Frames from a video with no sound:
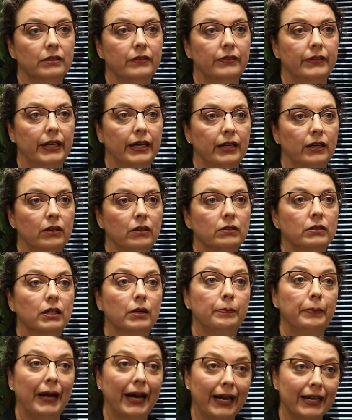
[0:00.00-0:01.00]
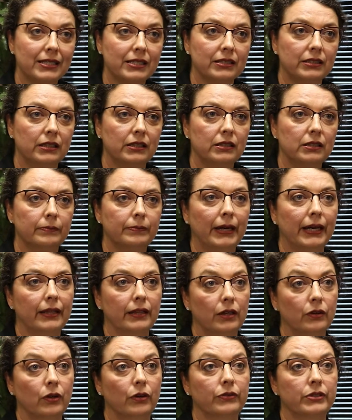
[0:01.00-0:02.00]
their capacity to make
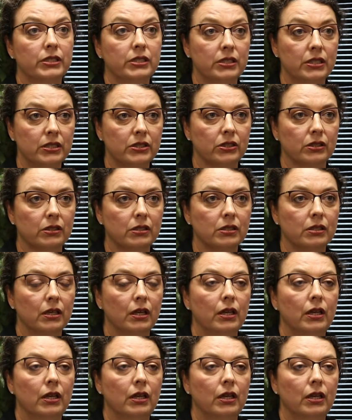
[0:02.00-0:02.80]
their own decisions.